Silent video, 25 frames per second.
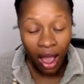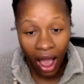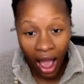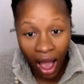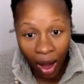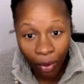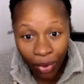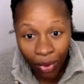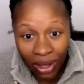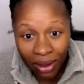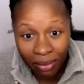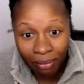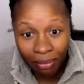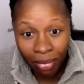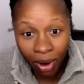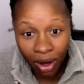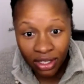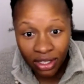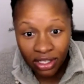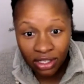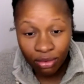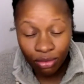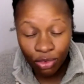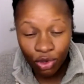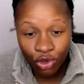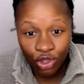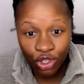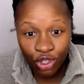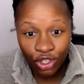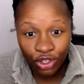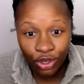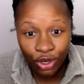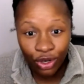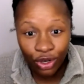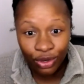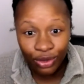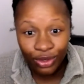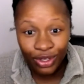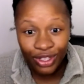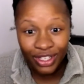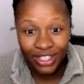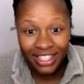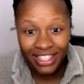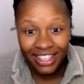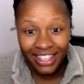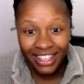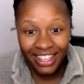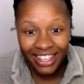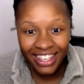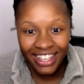I went and bought some new shoes.